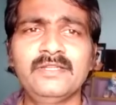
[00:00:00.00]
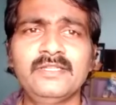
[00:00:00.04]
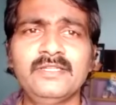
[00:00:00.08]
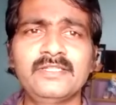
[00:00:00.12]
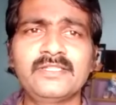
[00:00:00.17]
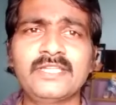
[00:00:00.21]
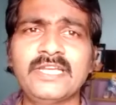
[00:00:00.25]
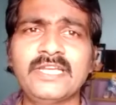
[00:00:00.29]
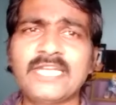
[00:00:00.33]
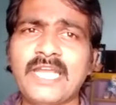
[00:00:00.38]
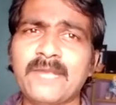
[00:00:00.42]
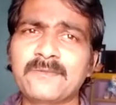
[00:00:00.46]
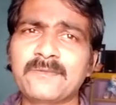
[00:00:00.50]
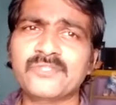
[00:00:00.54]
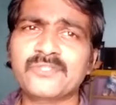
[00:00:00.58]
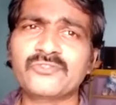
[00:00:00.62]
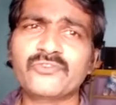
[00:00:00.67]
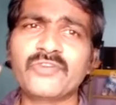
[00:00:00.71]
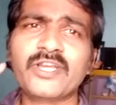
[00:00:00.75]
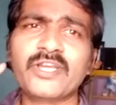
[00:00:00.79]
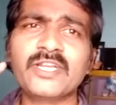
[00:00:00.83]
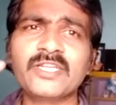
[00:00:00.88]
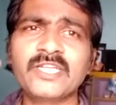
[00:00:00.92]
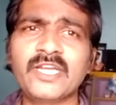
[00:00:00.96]
It's an
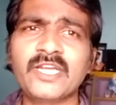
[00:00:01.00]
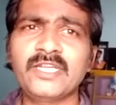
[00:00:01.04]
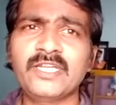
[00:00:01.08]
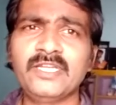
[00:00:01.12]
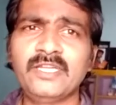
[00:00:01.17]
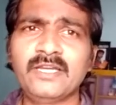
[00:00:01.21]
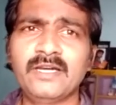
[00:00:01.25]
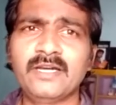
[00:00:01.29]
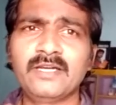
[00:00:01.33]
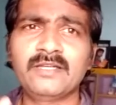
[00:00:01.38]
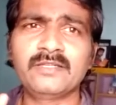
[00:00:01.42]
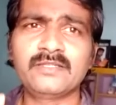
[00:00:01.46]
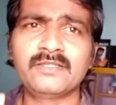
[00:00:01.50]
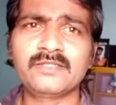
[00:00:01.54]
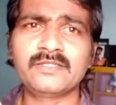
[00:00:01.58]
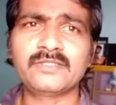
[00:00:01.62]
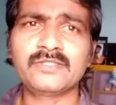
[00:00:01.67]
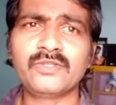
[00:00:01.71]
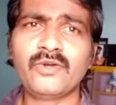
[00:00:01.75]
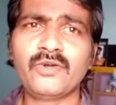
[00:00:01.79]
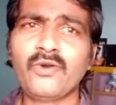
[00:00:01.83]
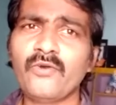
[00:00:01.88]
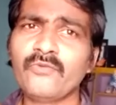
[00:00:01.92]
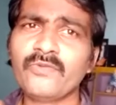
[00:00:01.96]
abstract idea.
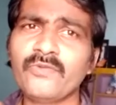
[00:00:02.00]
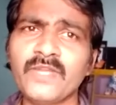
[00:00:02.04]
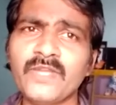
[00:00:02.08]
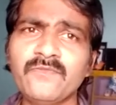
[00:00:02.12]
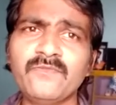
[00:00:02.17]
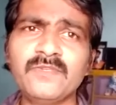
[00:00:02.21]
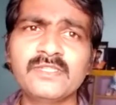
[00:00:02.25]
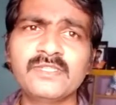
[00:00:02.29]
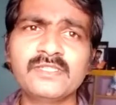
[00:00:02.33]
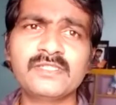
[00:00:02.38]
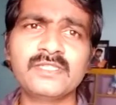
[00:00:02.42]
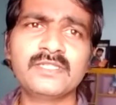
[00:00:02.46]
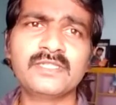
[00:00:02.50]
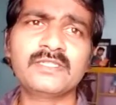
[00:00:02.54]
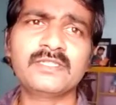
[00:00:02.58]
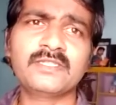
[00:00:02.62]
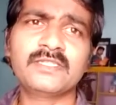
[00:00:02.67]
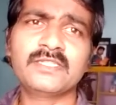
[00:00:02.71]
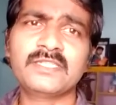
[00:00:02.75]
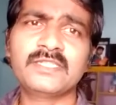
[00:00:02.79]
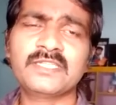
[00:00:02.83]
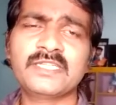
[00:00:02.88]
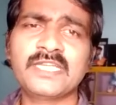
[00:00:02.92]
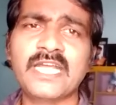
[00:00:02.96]
So how can we say
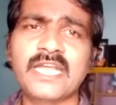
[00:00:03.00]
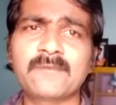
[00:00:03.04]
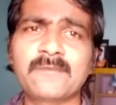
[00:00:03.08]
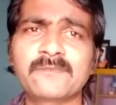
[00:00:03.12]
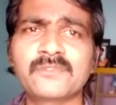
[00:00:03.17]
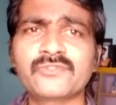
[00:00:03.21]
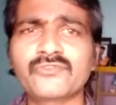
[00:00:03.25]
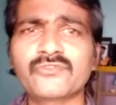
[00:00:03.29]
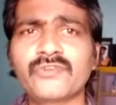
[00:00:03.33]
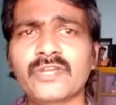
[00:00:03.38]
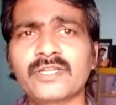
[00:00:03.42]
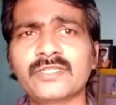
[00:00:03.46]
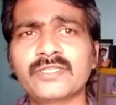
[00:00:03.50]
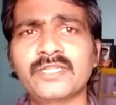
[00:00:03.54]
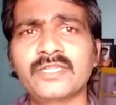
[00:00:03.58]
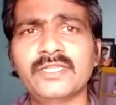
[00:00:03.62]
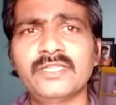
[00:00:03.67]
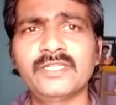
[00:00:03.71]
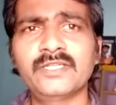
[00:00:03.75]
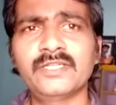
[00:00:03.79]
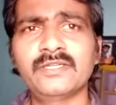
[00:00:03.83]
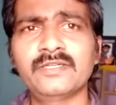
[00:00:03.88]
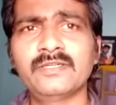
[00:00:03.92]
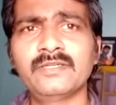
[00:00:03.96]
that in an abstract
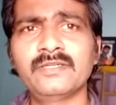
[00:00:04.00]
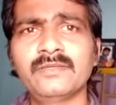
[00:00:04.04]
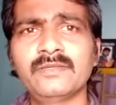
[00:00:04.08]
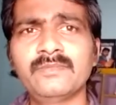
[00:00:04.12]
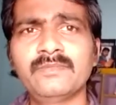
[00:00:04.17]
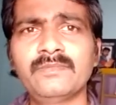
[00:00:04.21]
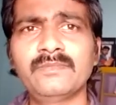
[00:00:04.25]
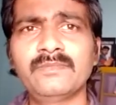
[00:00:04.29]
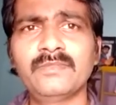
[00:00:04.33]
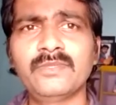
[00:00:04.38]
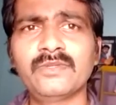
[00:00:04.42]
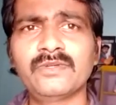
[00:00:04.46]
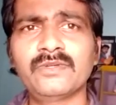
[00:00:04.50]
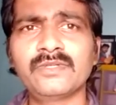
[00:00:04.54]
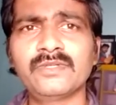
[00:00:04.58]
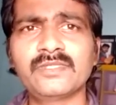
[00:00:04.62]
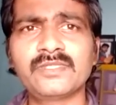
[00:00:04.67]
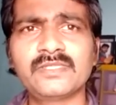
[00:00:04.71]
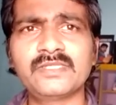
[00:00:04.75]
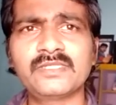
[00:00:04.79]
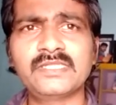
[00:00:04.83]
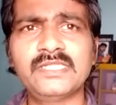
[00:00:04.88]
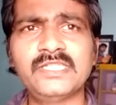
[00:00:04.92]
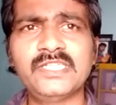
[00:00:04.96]
idea?
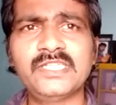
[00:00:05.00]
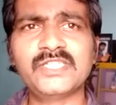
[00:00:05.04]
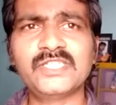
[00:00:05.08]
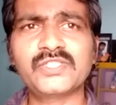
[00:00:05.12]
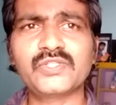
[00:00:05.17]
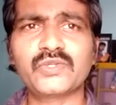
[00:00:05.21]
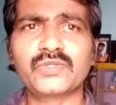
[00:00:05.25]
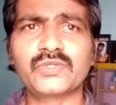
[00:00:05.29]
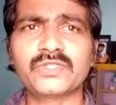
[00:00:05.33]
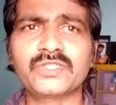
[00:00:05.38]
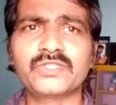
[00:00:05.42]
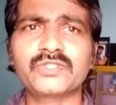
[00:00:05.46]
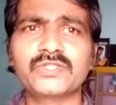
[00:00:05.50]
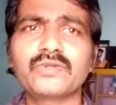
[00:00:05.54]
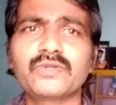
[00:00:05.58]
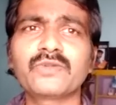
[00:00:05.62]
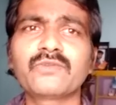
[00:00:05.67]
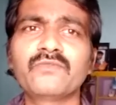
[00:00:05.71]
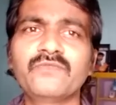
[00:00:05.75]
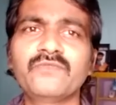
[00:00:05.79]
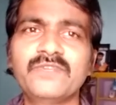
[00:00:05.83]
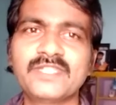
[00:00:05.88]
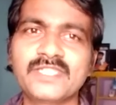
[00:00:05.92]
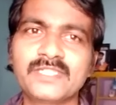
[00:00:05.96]
Because it is not at all
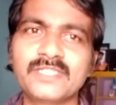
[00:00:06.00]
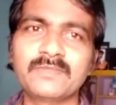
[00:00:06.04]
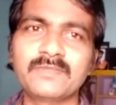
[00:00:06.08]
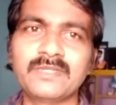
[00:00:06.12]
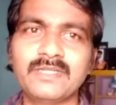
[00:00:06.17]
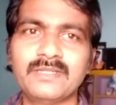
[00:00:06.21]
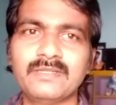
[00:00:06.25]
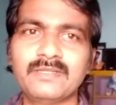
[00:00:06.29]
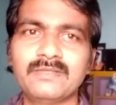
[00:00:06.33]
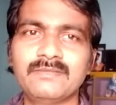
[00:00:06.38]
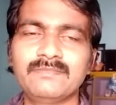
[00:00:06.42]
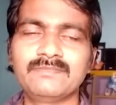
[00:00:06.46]
visible.